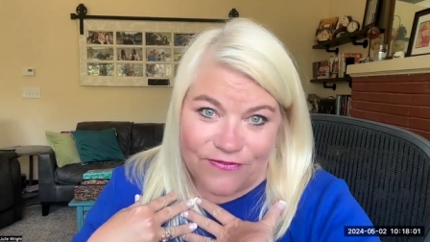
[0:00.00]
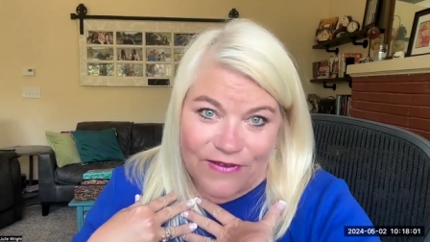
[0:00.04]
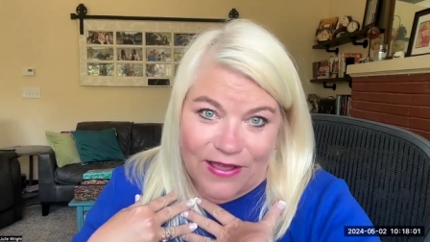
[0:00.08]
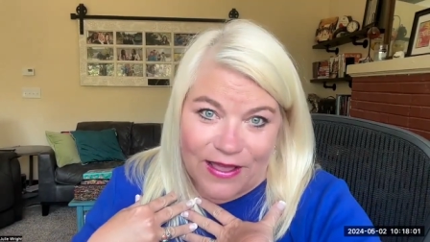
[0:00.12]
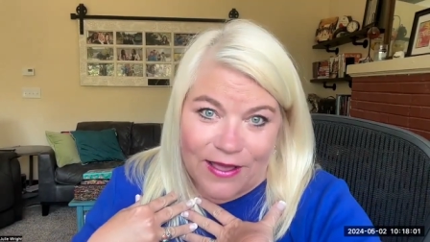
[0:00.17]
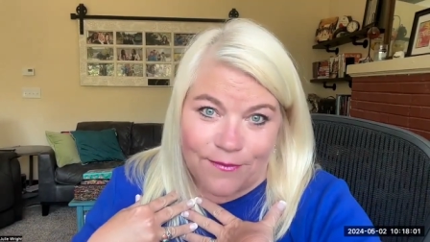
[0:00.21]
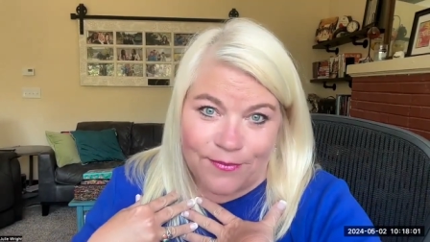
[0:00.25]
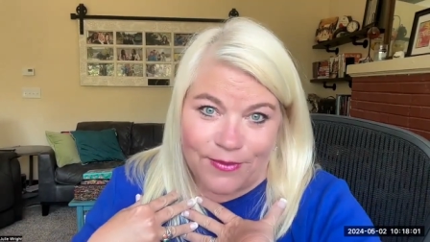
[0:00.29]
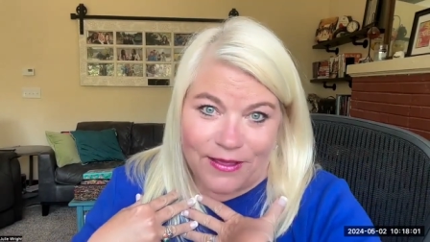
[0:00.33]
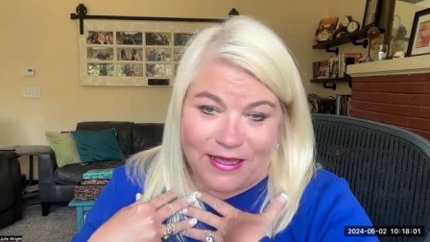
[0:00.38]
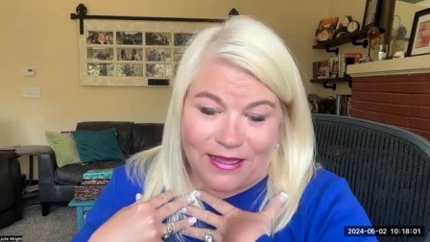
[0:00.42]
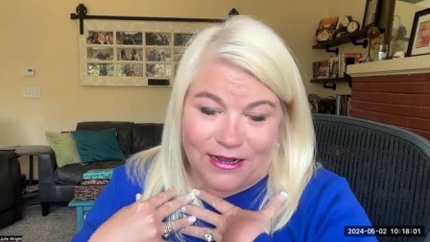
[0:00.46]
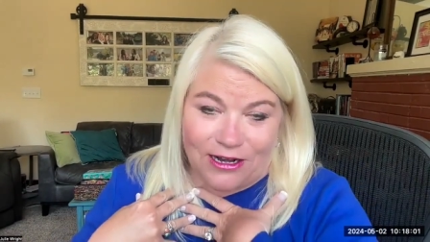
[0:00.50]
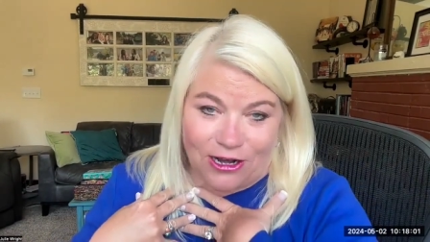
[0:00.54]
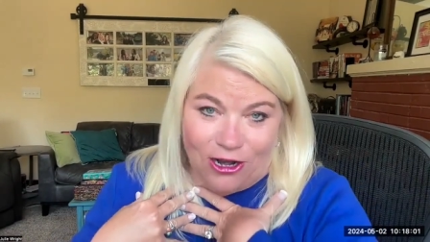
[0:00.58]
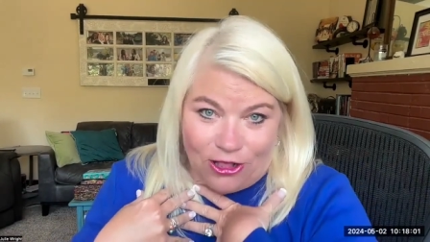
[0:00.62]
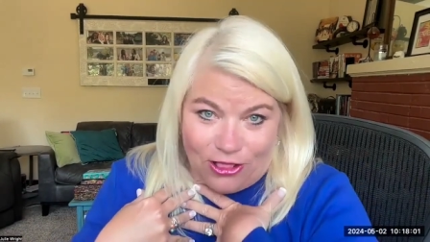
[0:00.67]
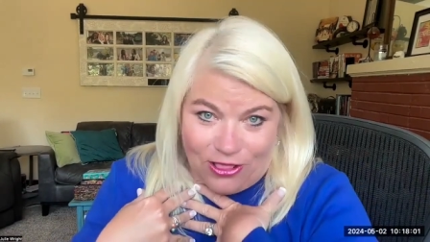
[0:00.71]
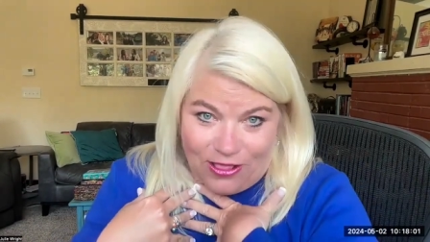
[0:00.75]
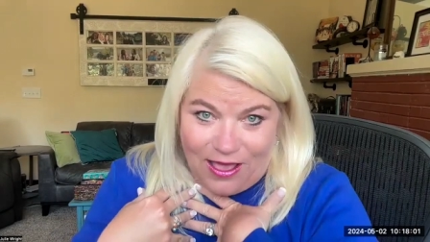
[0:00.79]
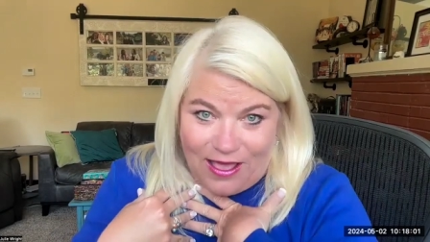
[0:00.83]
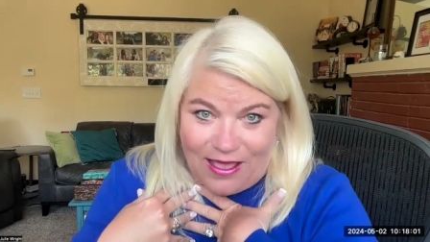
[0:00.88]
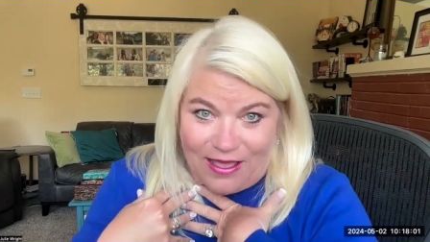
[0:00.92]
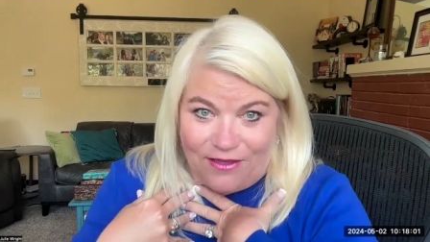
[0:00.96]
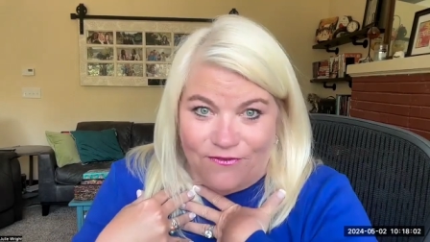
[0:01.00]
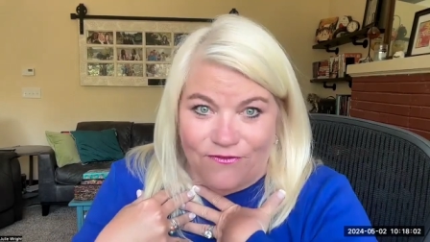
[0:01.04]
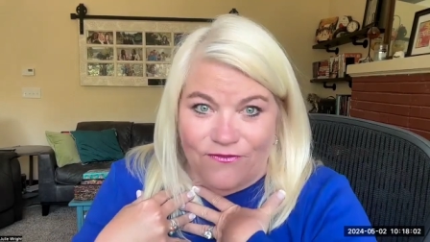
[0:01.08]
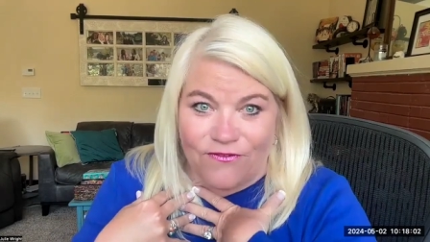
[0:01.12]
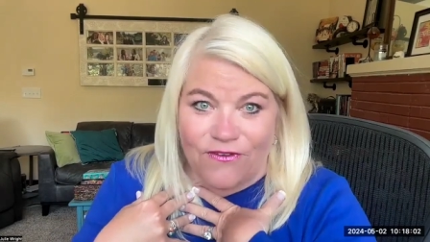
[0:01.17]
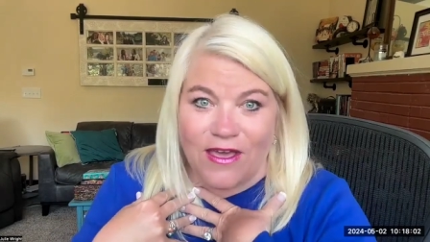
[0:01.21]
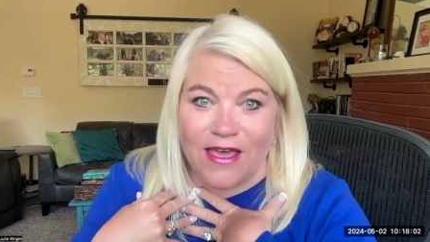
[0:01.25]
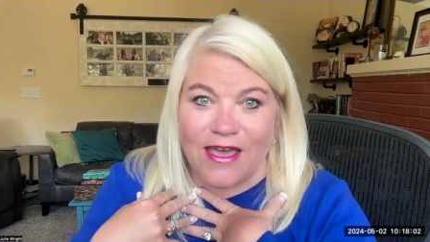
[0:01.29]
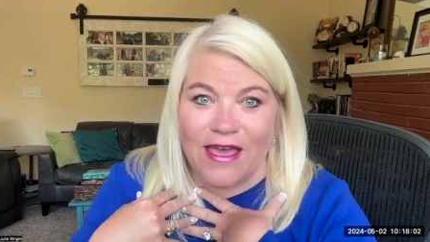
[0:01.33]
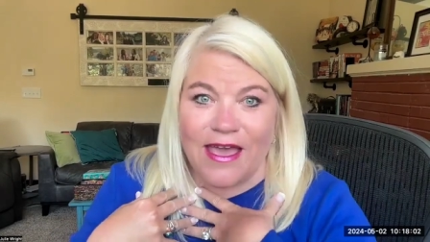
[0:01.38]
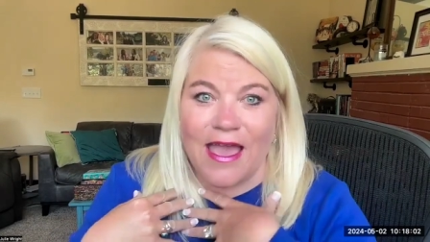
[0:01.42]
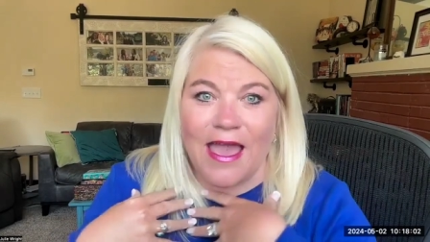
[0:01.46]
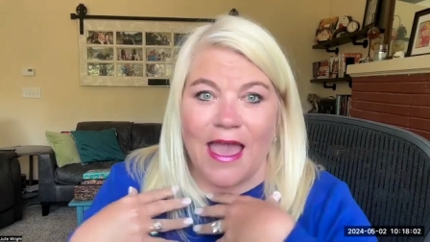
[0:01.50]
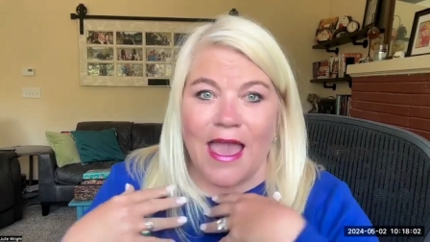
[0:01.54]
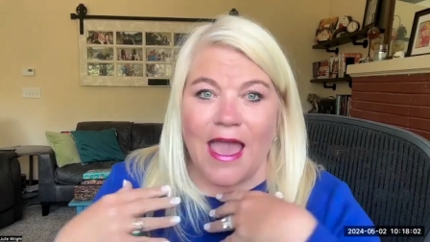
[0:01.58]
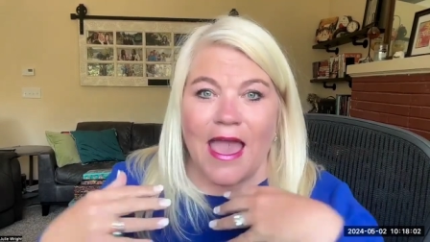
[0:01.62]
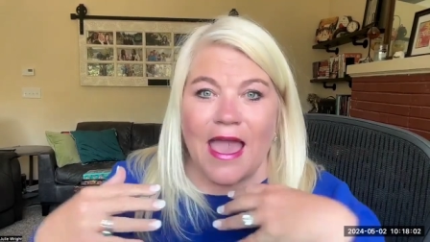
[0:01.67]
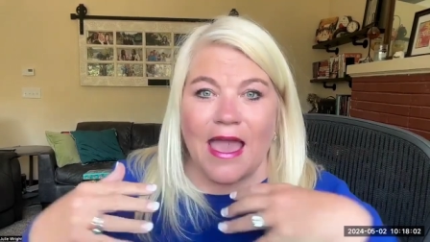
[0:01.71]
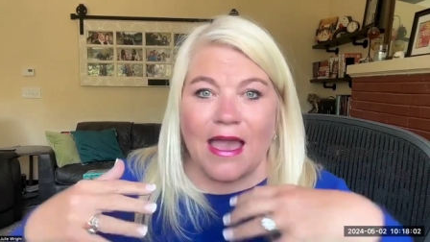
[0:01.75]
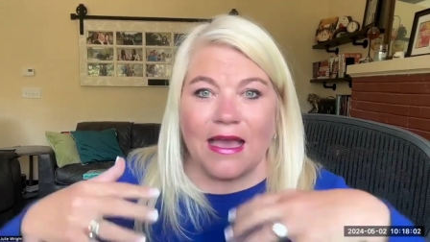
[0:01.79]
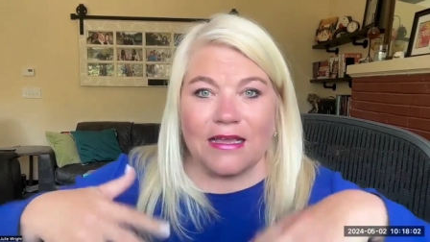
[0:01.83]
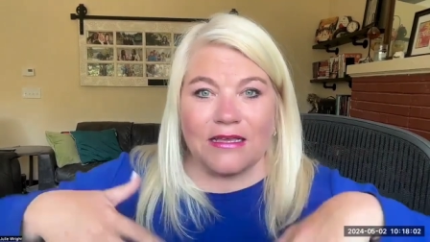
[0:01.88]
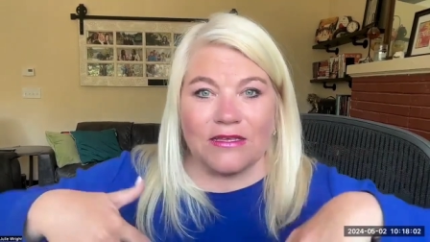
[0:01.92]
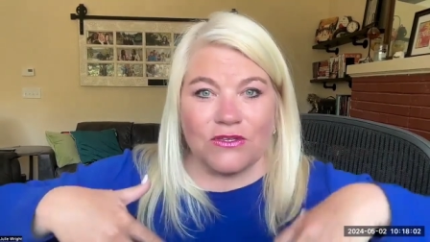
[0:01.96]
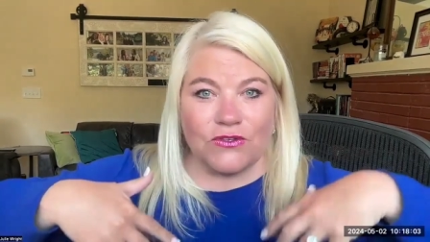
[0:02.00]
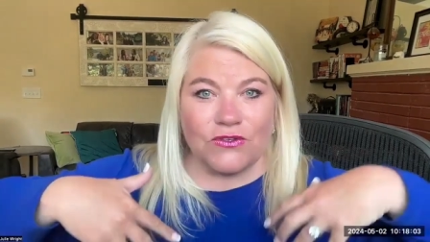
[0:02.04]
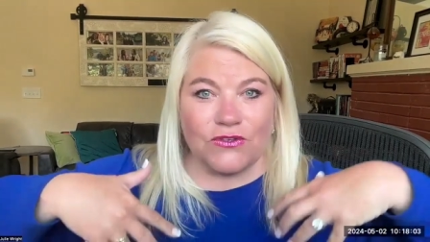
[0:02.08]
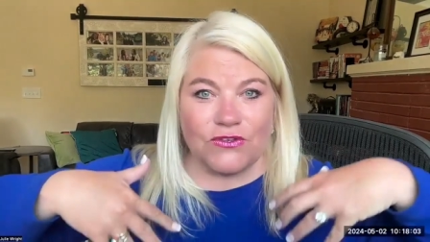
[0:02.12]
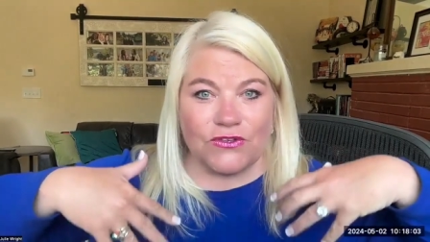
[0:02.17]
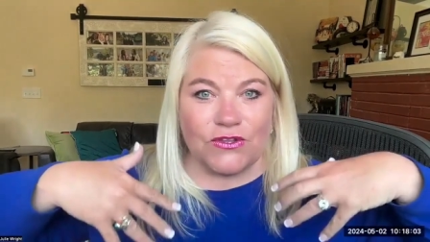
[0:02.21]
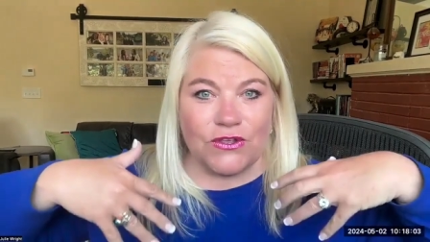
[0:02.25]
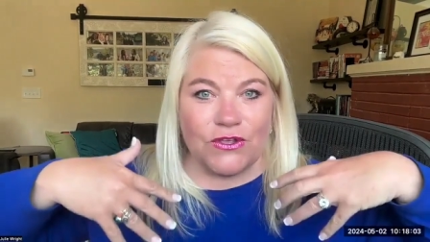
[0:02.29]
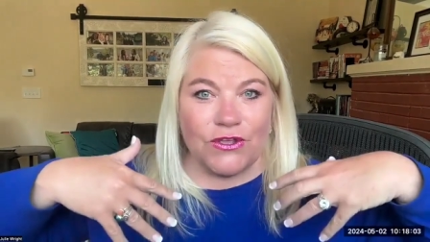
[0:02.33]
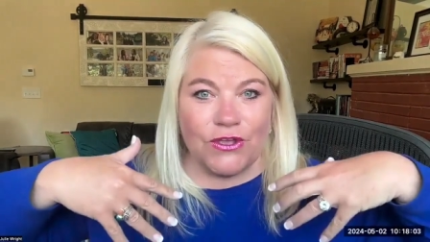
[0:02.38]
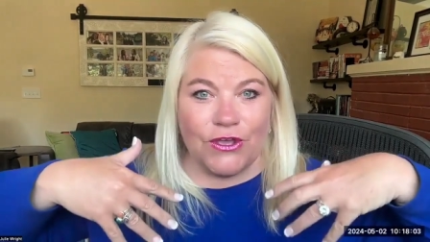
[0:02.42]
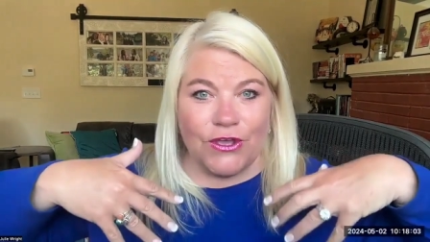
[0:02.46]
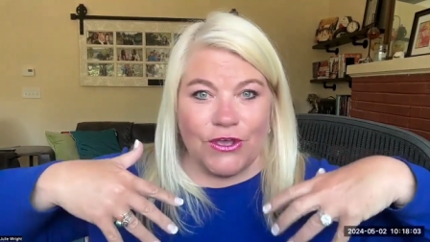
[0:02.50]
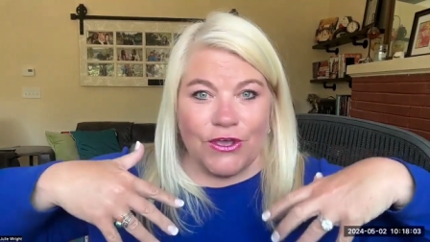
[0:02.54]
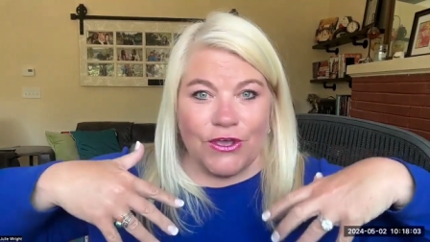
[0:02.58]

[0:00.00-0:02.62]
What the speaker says: family and our life has